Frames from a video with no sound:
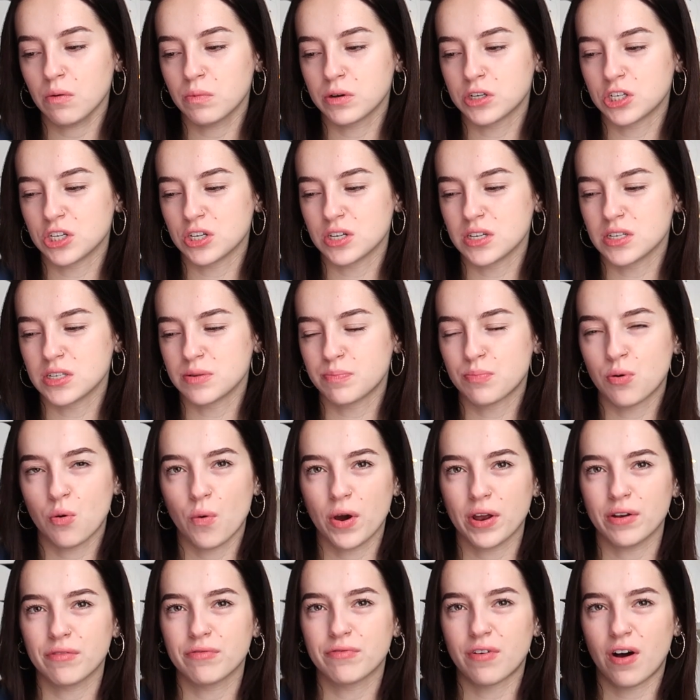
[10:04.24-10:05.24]
which is
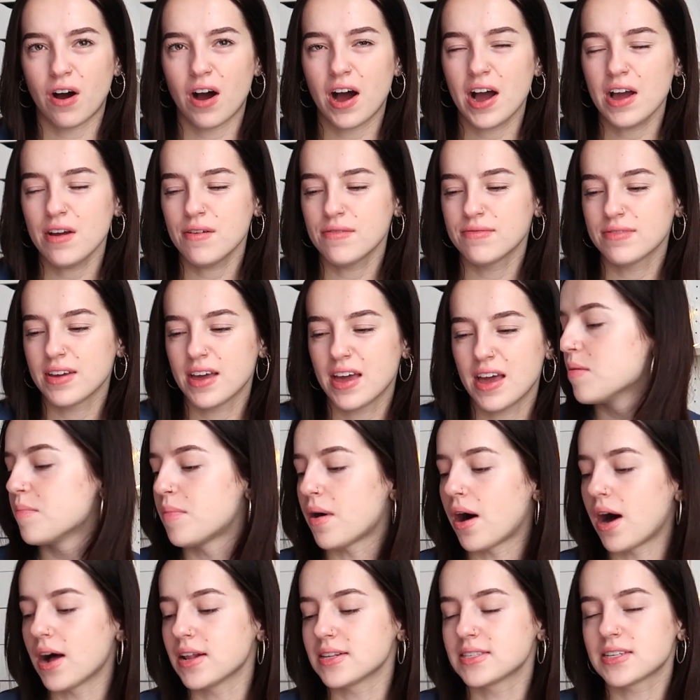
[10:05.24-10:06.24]
Point 5.
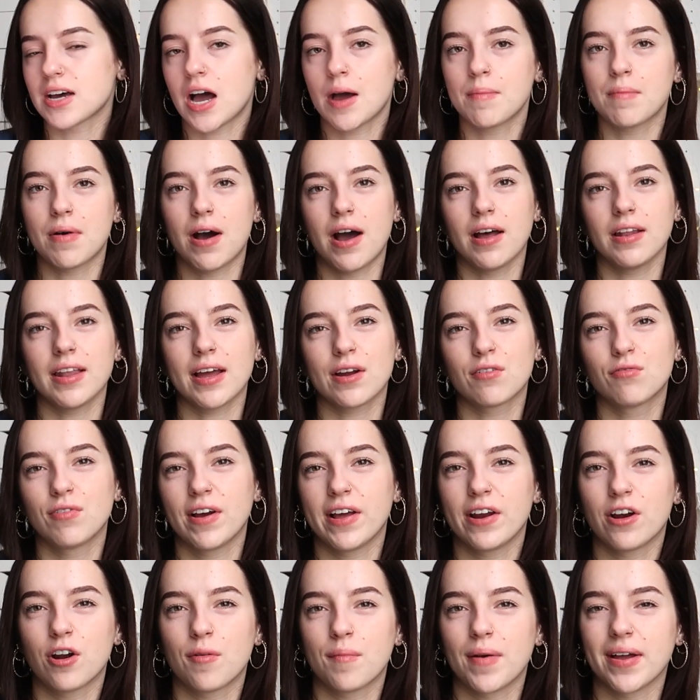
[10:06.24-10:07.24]
But I might like
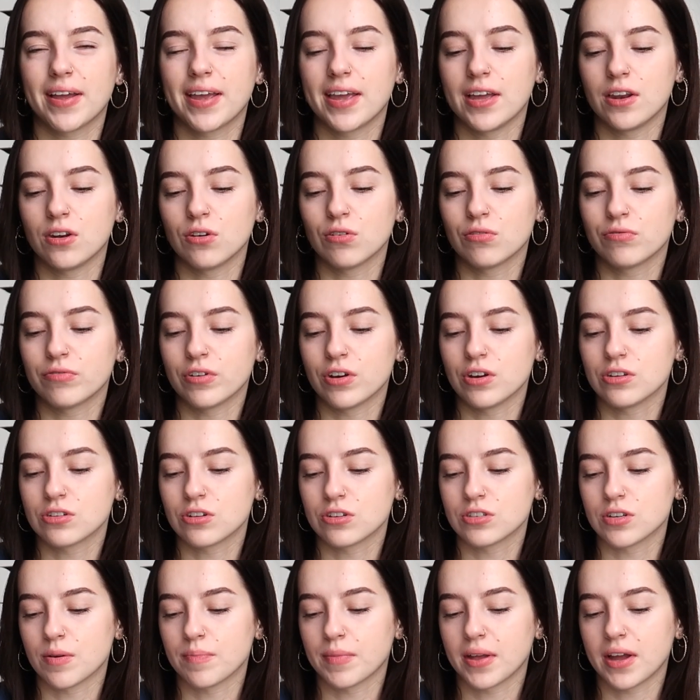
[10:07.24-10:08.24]
read it on my Kindle first or
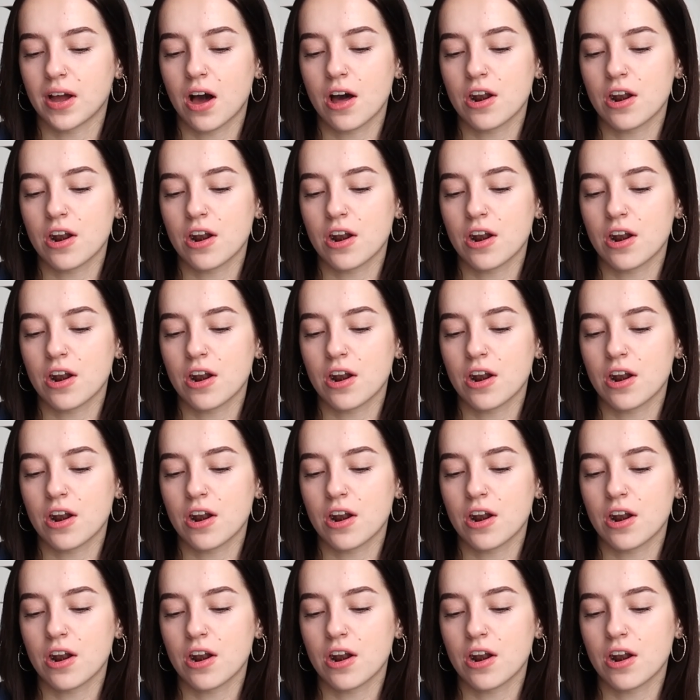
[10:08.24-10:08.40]
something.